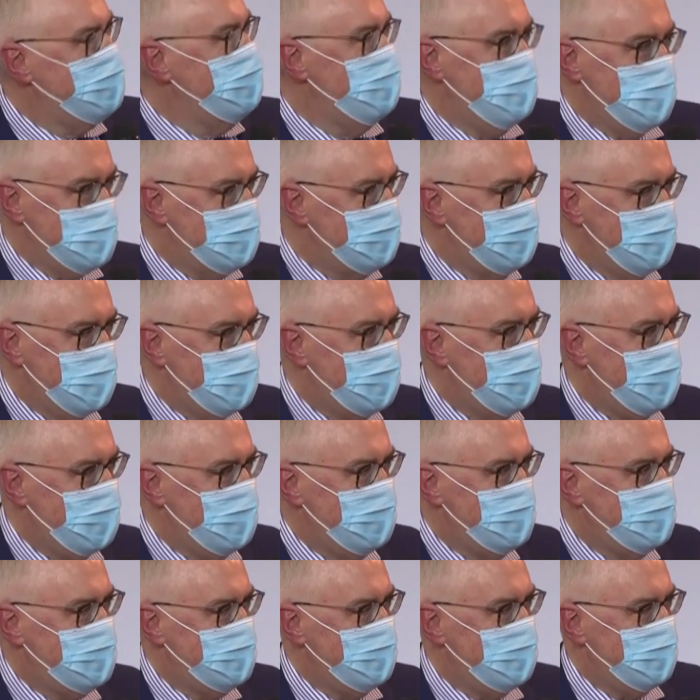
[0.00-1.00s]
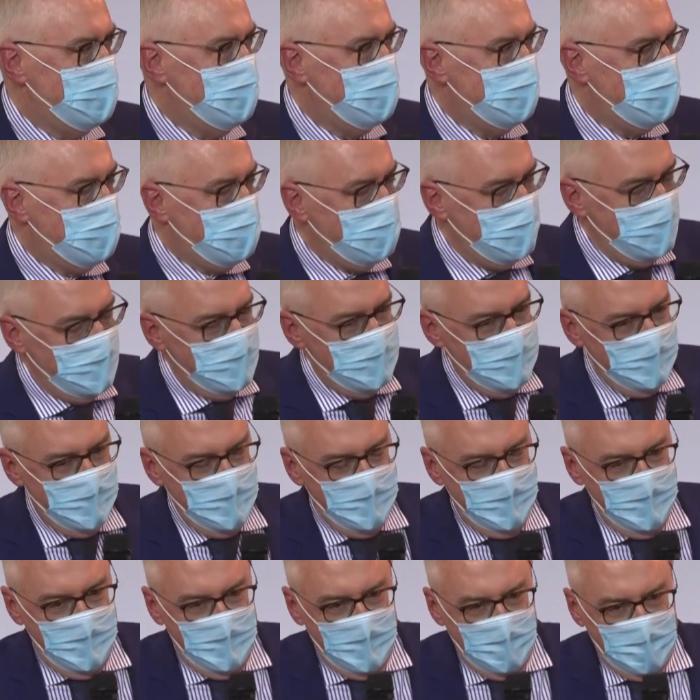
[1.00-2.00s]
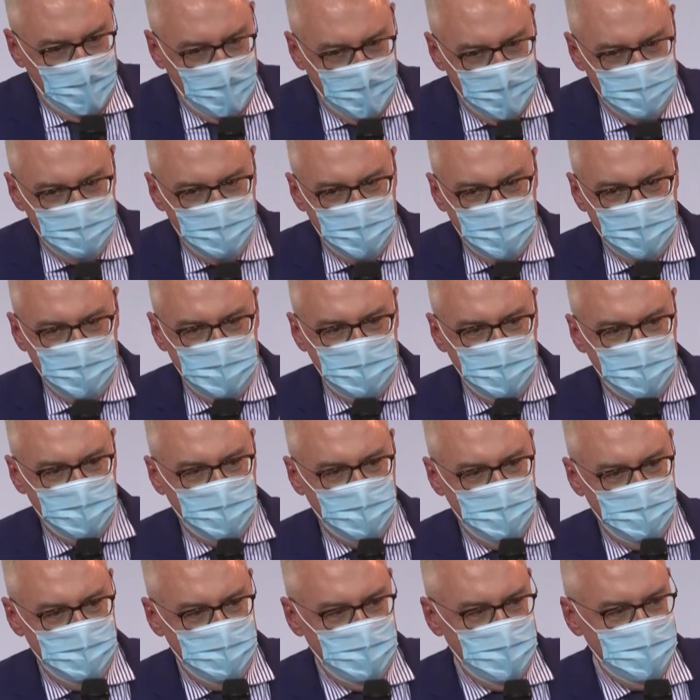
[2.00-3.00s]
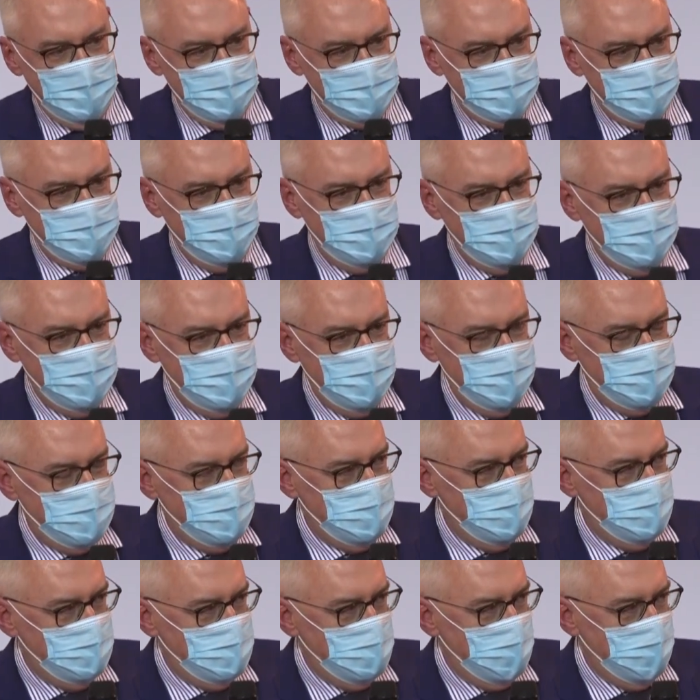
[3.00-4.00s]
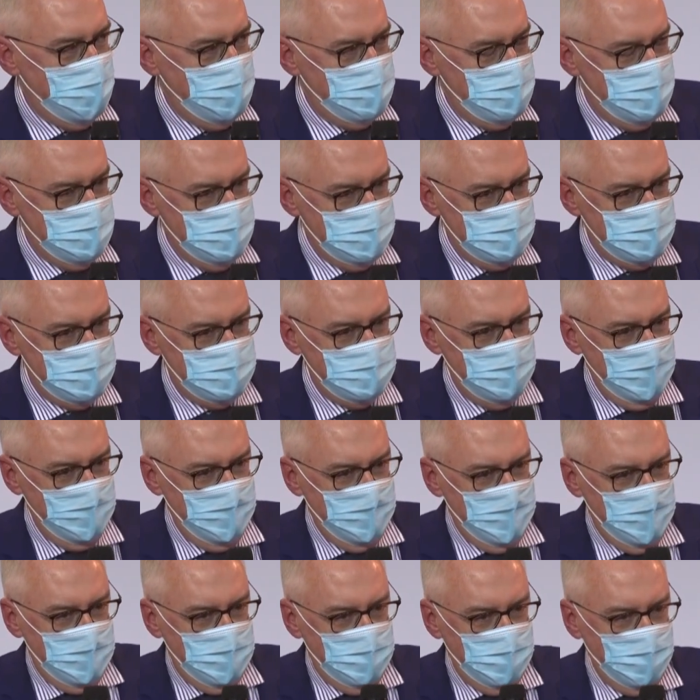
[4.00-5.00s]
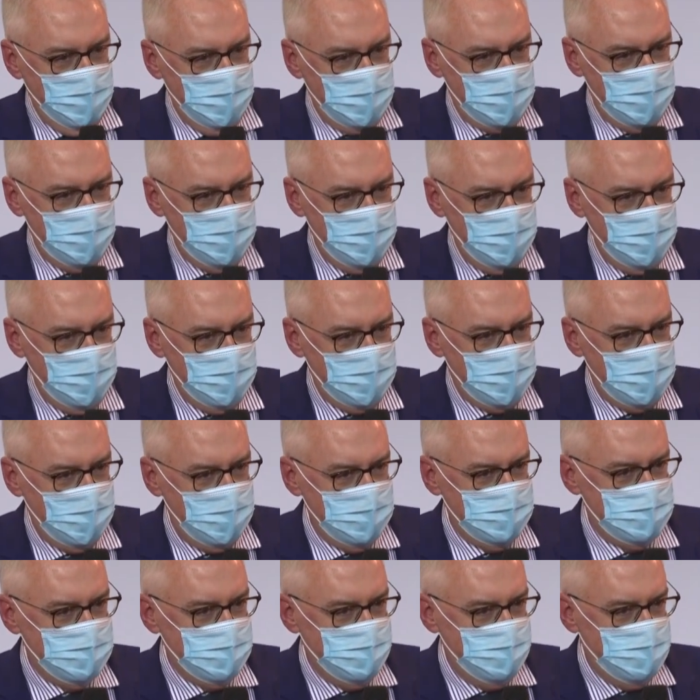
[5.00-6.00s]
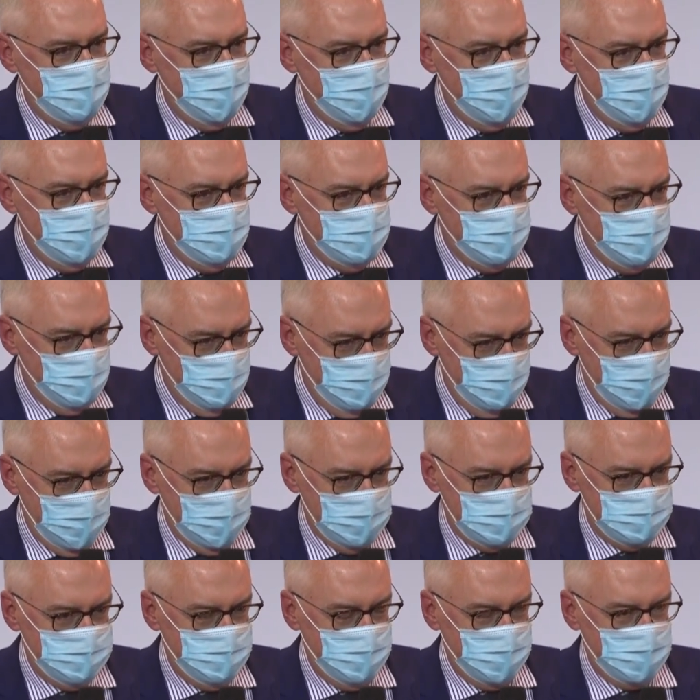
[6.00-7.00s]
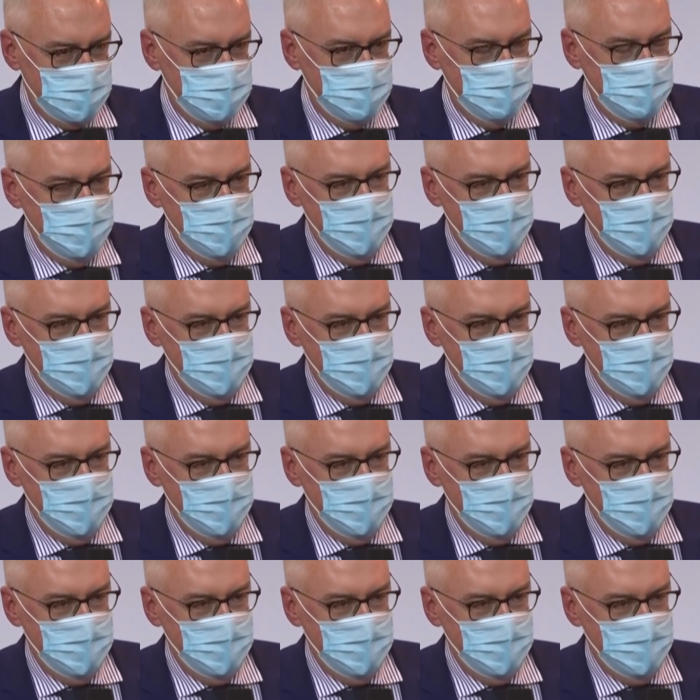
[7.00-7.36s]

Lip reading: it wasn't the case. So I think having different ministries and different departments working on the cancer plan is one aspect.